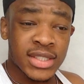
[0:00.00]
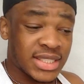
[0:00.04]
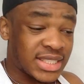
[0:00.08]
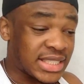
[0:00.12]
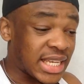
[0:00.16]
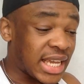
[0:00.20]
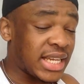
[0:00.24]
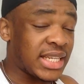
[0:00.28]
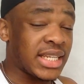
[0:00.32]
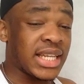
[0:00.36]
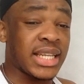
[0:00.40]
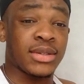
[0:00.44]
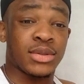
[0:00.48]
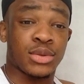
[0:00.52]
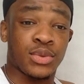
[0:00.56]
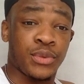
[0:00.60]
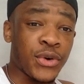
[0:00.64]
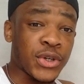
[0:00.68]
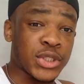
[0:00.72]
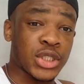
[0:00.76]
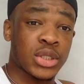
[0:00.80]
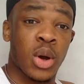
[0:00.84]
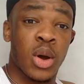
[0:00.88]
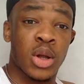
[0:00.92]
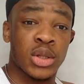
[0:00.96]
saying that
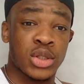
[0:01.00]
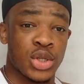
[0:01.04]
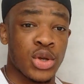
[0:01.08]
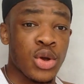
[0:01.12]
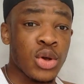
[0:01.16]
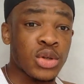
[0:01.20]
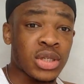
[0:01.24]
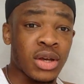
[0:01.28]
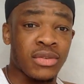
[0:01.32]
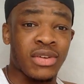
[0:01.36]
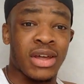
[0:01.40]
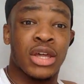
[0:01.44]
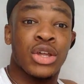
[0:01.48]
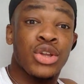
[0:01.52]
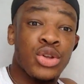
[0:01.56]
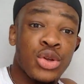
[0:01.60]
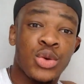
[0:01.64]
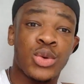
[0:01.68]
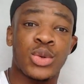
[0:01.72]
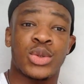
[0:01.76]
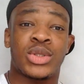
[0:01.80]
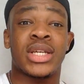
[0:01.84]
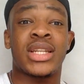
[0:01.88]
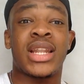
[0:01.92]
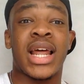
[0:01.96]
for someone to use something that
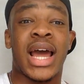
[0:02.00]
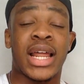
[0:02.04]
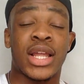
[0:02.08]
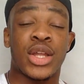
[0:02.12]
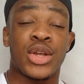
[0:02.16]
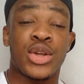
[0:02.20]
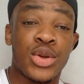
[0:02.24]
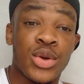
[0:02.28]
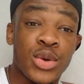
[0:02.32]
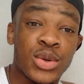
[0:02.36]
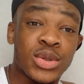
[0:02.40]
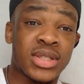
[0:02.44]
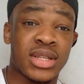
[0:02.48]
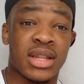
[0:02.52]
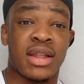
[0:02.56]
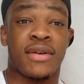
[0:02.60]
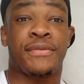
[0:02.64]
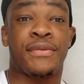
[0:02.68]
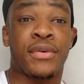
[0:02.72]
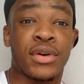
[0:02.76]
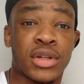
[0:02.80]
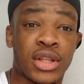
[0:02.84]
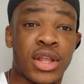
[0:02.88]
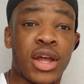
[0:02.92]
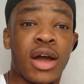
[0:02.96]
you did and using
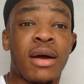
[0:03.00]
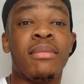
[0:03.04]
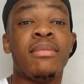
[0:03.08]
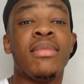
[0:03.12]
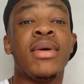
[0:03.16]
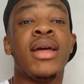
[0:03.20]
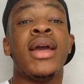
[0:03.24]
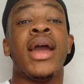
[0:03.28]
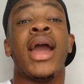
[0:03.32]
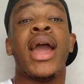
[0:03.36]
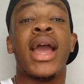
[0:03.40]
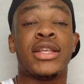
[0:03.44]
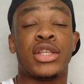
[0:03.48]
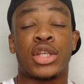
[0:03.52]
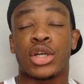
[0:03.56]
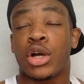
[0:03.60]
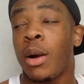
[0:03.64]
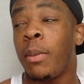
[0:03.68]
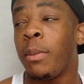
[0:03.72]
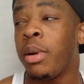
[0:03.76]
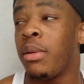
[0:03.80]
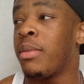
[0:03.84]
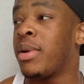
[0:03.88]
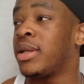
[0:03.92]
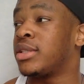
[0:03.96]
it for them, it's a
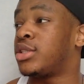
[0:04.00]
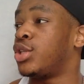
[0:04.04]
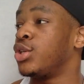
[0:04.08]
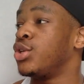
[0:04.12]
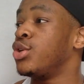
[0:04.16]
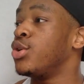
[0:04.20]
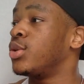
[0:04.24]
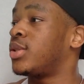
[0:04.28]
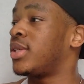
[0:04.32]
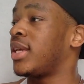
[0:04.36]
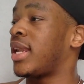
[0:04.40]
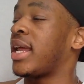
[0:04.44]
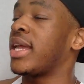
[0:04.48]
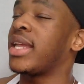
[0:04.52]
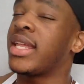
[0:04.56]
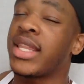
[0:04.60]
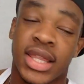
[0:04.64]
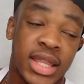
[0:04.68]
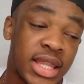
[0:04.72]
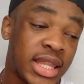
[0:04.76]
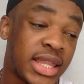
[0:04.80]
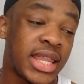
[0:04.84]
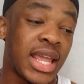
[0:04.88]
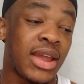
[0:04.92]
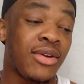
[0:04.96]
compliment to you, saying
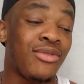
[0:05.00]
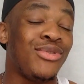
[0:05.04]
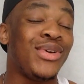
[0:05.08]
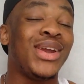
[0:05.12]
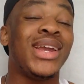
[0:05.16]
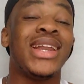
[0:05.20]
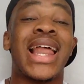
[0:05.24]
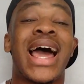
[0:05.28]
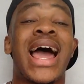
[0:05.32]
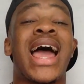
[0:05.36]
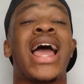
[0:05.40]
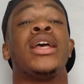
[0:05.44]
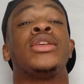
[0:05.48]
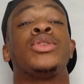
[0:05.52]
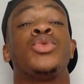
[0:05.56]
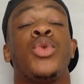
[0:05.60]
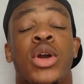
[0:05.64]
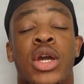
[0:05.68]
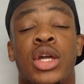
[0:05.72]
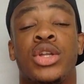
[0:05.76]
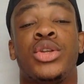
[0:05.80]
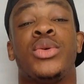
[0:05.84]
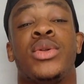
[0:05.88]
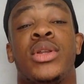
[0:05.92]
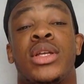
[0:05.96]
that they realize
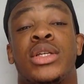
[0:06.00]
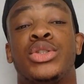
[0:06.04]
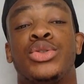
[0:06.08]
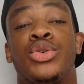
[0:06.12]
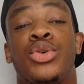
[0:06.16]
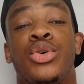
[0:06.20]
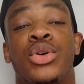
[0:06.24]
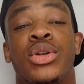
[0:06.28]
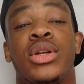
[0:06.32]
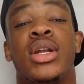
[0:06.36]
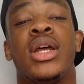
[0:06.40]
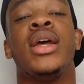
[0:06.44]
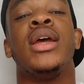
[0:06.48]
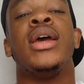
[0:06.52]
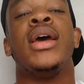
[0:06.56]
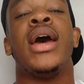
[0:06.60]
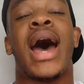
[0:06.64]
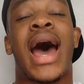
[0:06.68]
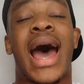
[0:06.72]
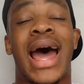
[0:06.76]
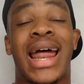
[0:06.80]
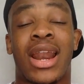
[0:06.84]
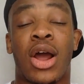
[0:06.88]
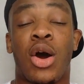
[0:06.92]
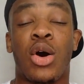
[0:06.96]
what you're doing is good
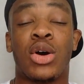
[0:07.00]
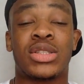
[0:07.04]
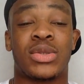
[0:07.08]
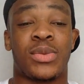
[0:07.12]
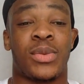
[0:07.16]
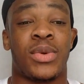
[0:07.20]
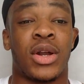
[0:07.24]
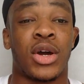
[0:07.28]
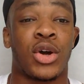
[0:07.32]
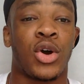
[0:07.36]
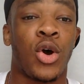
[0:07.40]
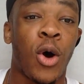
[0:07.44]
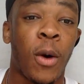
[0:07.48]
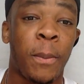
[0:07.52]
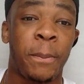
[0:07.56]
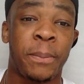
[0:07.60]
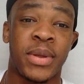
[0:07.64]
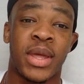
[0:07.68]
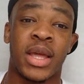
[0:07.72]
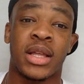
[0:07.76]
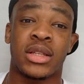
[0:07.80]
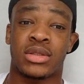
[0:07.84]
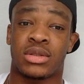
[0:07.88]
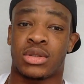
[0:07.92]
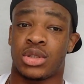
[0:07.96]
and they also want to
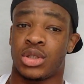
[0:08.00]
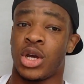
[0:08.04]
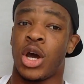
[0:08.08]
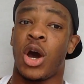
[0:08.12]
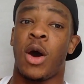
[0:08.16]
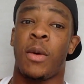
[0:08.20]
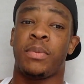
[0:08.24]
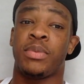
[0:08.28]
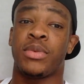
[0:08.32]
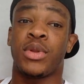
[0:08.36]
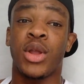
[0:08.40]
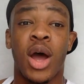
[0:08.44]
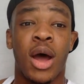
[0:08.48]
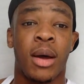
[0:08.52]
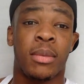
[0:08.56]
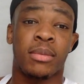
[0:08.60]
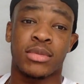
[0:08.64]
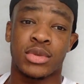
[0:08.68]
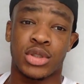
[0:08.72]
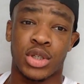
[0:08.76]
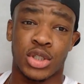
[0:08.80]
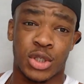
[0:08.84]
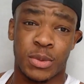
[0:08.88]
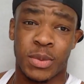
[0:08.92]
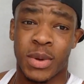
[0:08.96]
copy it to help
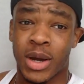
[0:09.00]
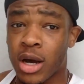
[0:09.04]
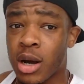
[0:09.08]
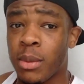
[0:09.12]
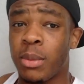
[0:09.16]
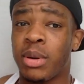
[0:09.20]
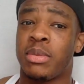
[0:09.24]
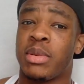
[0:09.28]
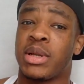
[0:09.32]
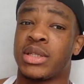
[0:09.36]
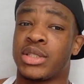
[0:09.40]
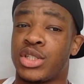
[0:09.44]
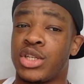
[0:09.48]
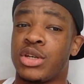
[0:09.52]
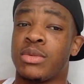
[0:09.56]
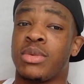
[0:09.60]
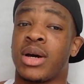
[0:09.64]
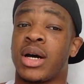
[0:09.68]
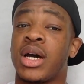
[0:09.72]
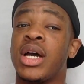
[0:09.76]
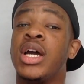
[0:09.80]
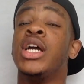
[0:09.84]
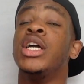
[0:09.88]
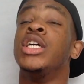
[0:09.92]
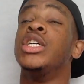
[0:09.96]
them. So it should be a compliment to you,
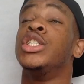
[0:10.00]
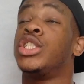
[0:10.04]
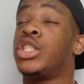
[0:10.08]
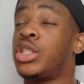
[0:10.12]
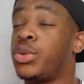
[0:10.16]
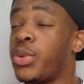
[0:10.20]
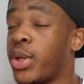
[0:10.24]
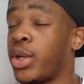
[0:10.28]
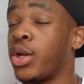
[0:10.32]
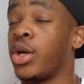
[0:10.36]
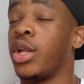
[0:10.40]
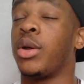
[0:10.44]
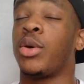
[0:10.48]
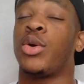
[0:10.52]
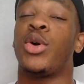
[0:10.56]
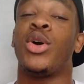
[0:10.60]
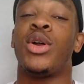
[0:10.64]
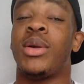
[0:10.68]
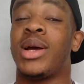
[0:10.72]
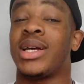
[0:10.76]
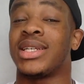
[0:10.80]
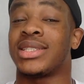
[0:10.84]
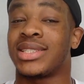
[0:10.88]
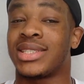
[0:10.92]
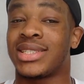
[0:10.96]
but she went on and
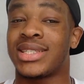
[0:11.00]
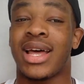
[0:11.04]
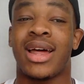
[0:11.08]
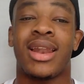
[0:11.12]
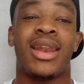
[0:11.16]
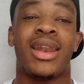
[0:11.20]
called her, I